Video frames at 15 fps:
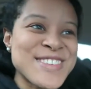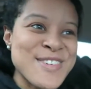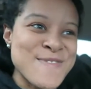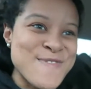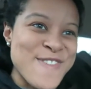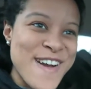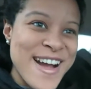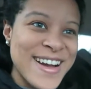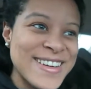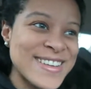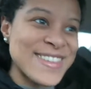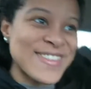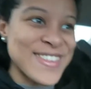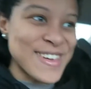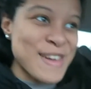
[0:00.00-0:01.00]
I'm so proud
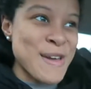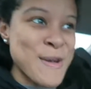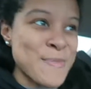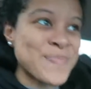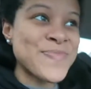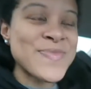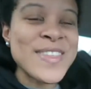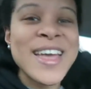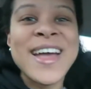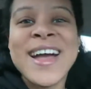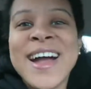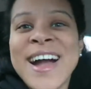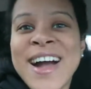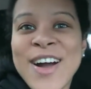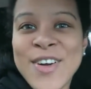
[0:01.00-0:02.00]
of him.
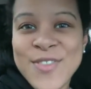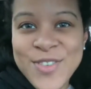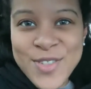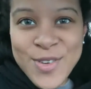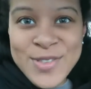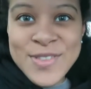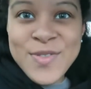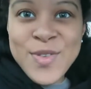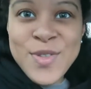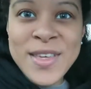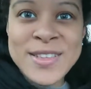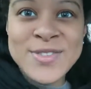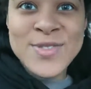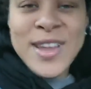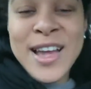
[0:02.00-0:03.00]
For those of you
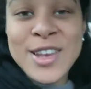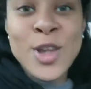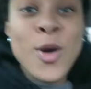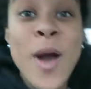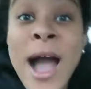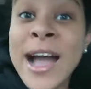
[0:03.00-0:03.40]
that do not know,